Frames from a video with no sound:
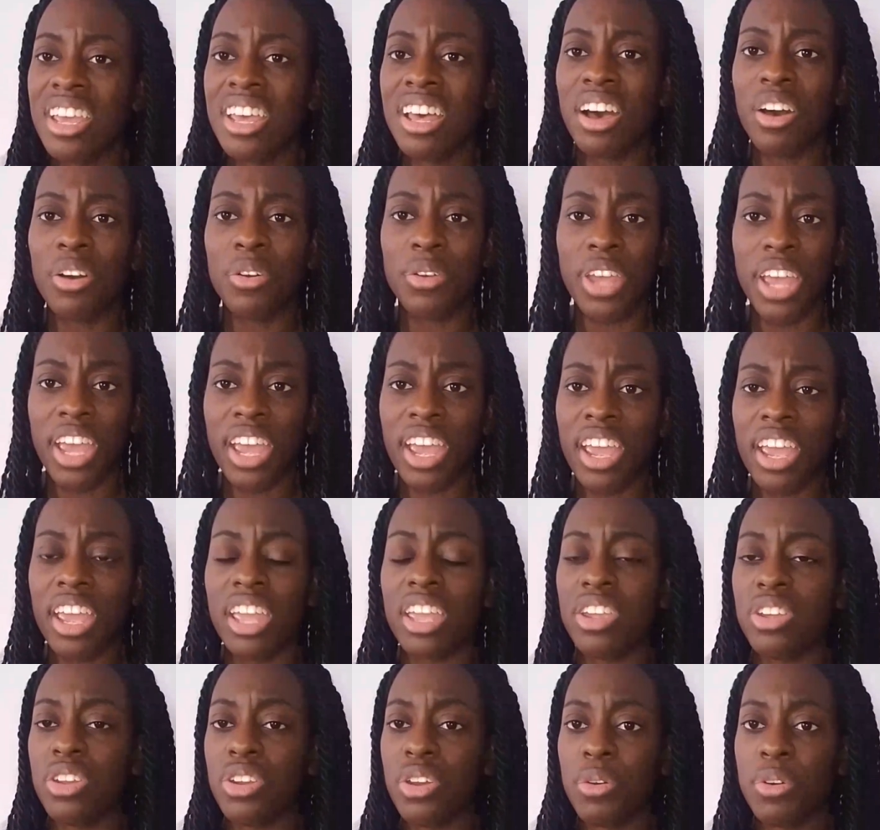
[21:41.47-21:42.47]
Okay?
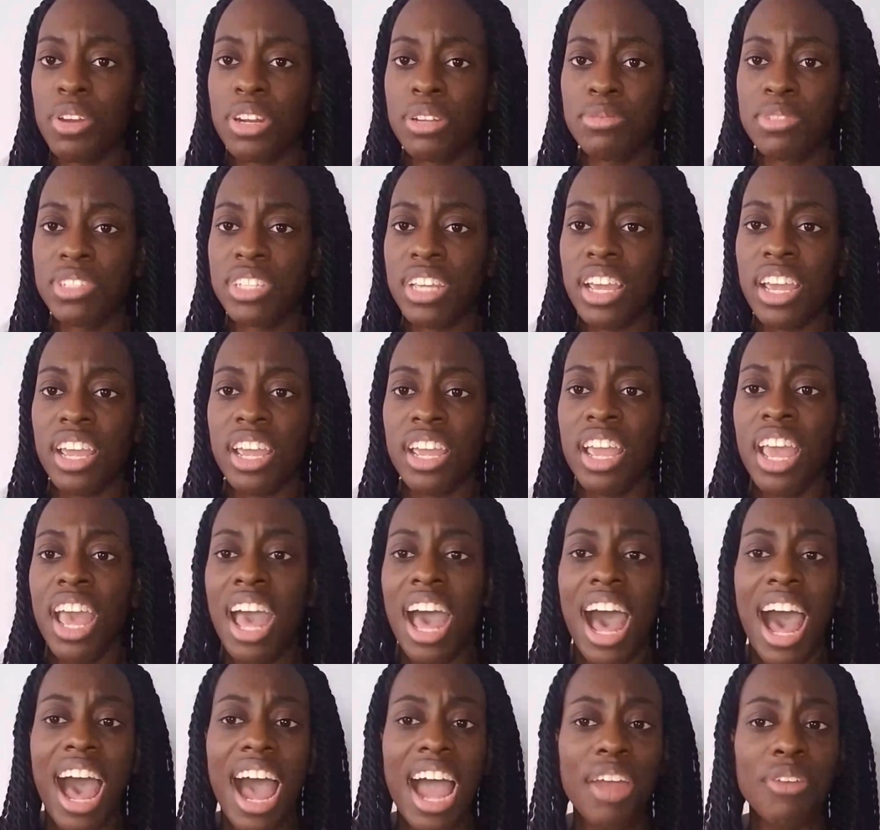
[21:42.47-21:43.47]
You know what I'm saying?
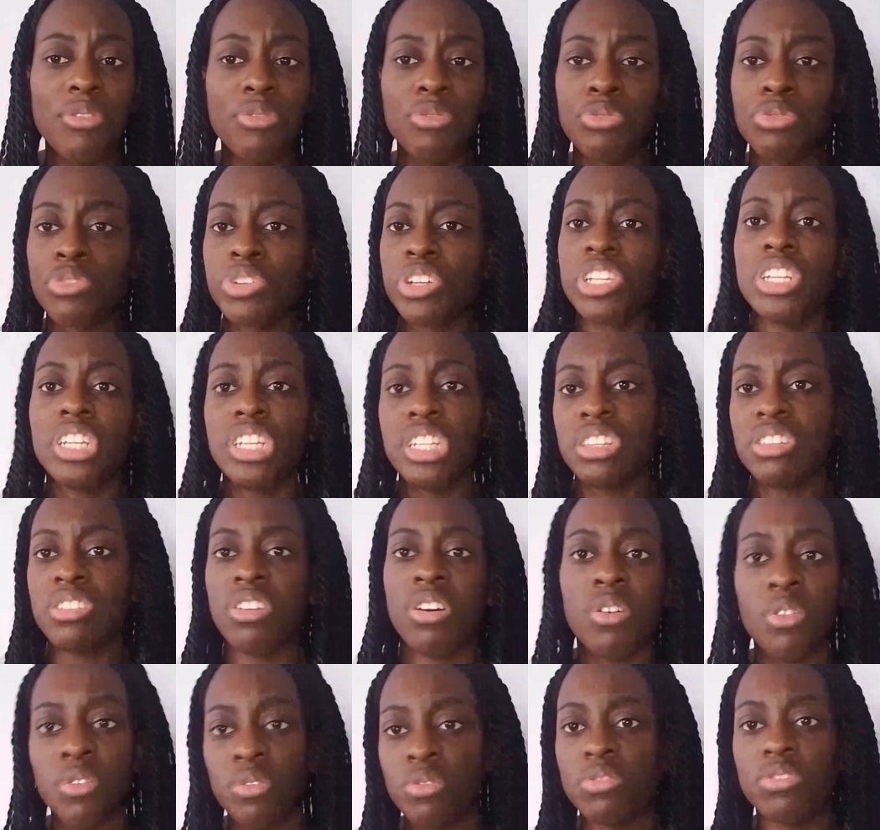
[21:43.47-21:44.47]
I really
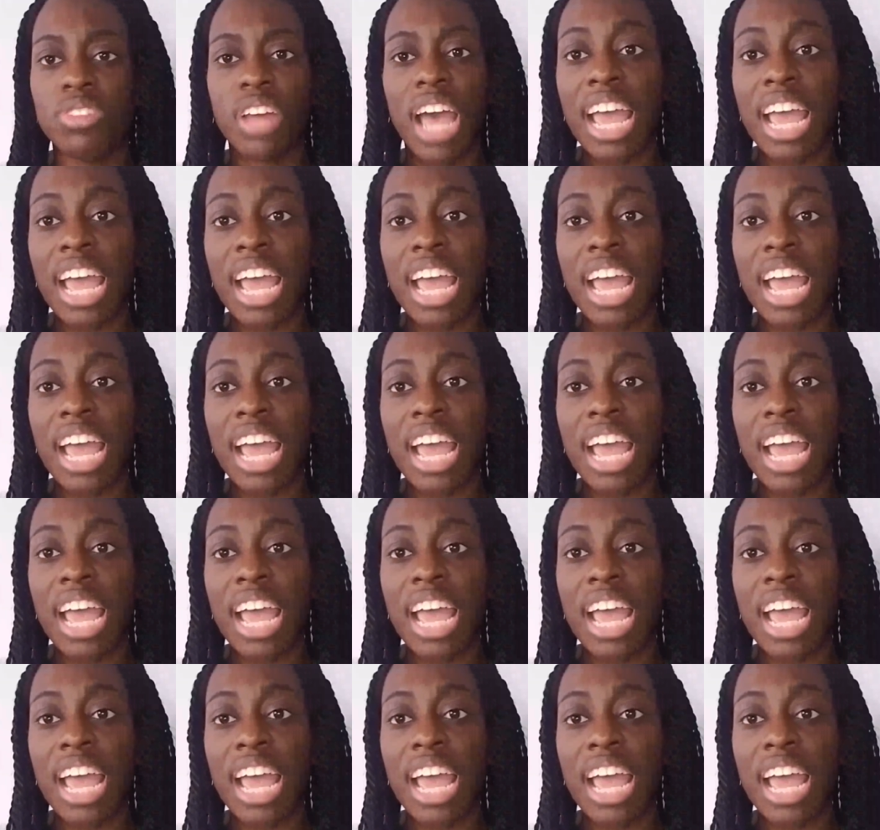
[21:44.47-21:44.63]
don't.